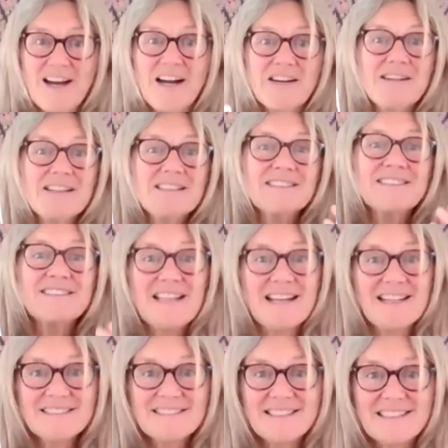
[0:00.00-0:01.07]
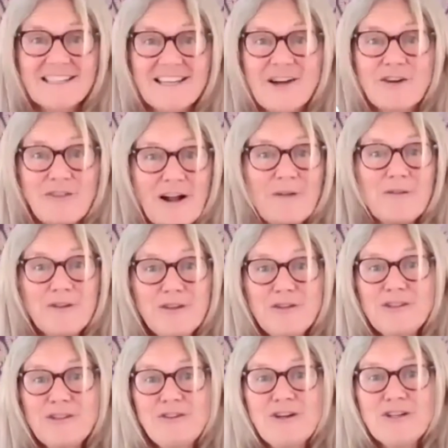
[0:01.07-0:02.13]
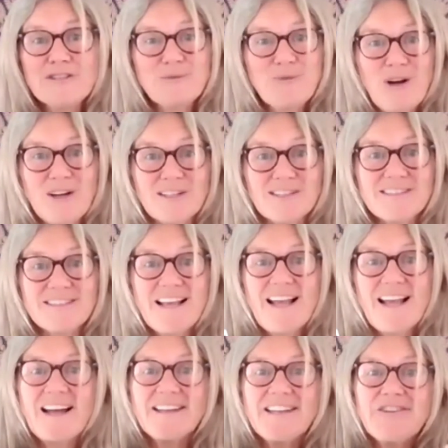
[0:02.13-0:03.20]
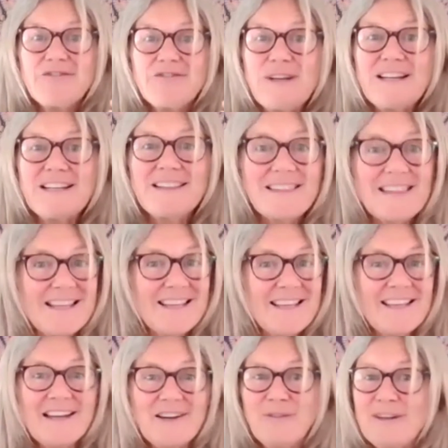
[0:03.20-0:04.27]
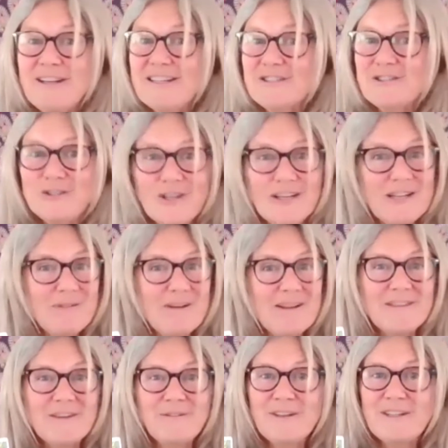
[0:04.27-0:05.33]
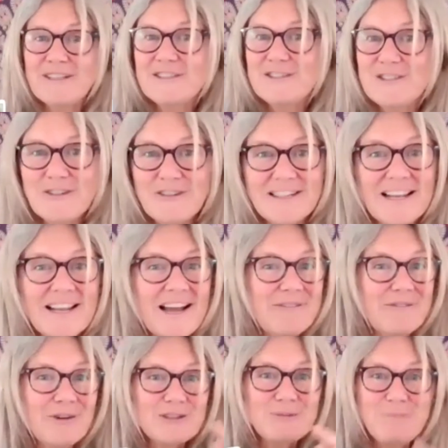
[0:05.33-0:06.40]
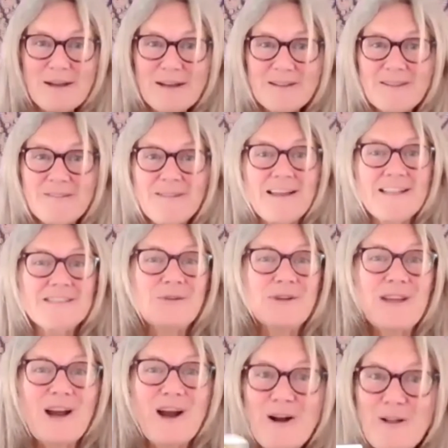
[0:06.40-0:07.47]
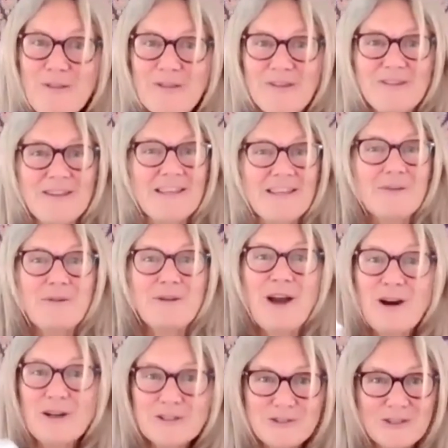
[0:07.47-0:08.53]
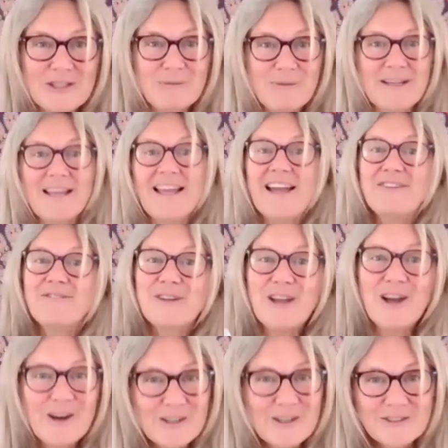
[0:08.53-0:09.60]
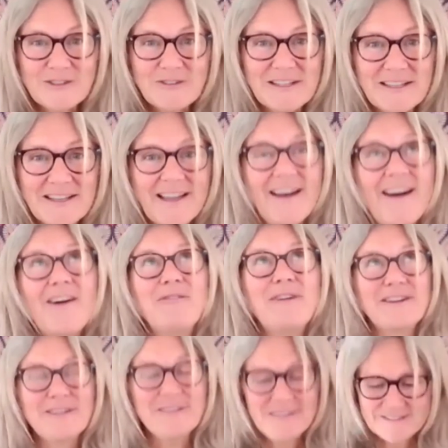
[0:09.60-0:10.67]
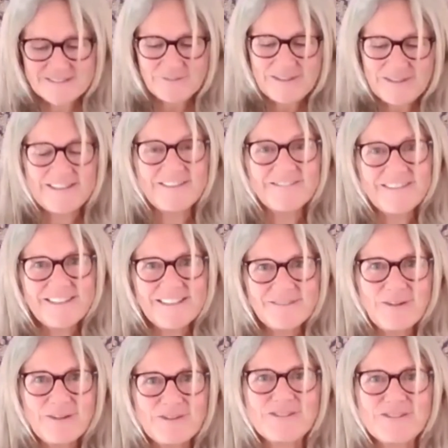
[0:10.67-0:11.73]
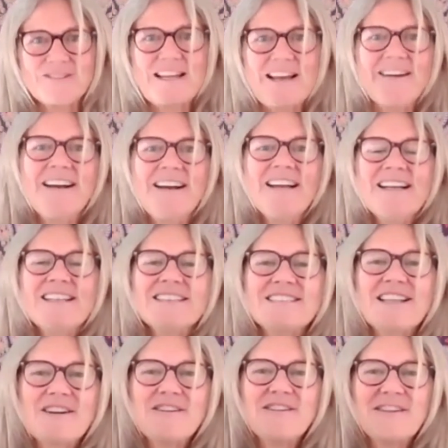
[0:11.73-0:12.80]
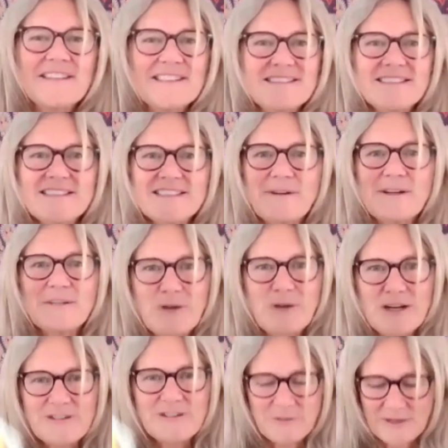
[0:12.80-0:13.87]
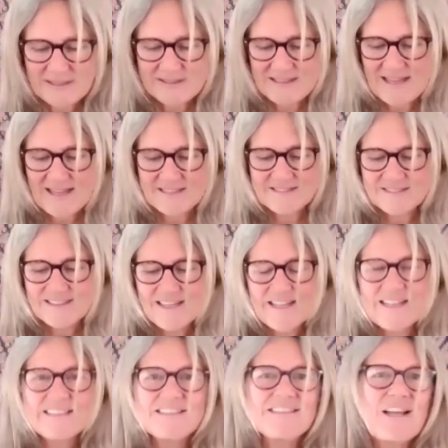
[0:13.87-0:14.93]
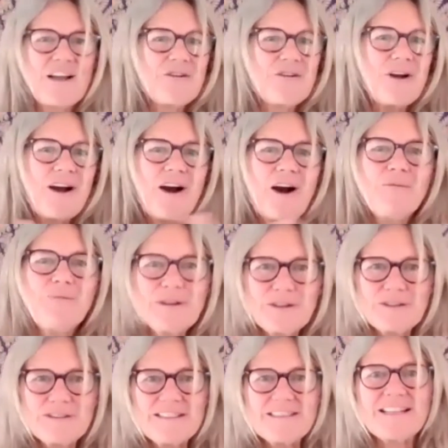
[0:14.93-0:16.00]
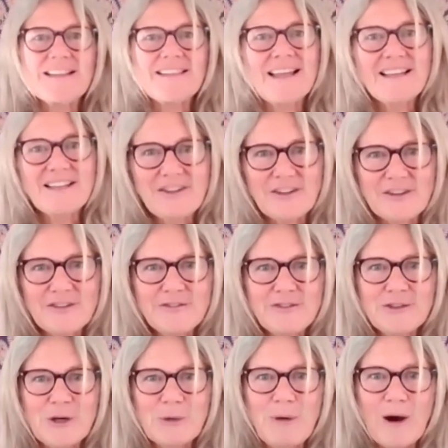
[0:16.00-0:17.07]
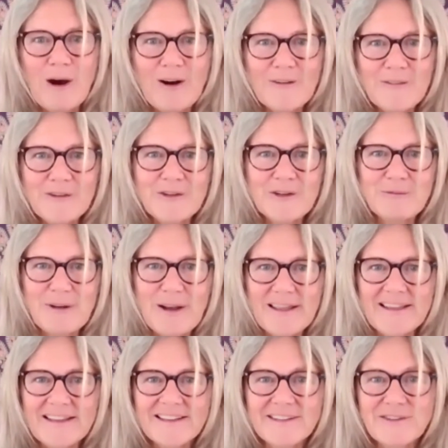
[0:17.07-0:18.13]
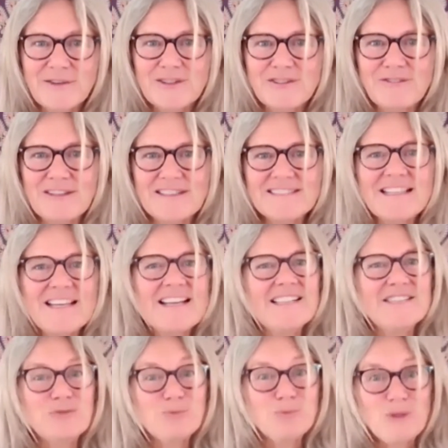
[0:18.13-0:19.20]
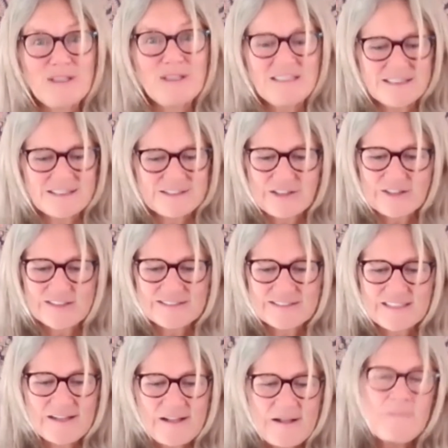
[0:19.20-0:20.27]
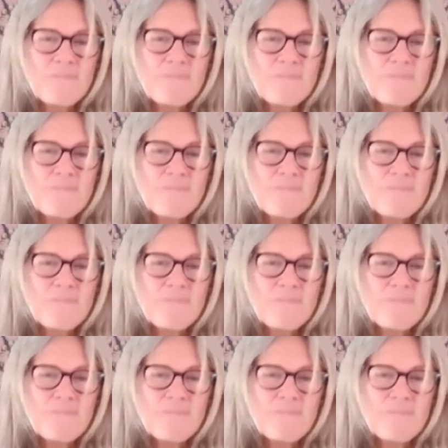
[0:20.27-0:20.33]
our understanding of how the universe works. And if we can think it and we can dream it, then we can do it. And what's better than that is we are thinking it, we are dreaming it, and we are doing it. Oh my goodness, I'm getting really emotional now. So this is the most perfect way to end. So, oh my goodness, thank you for your part that you're playing in all of this. It's really exciting.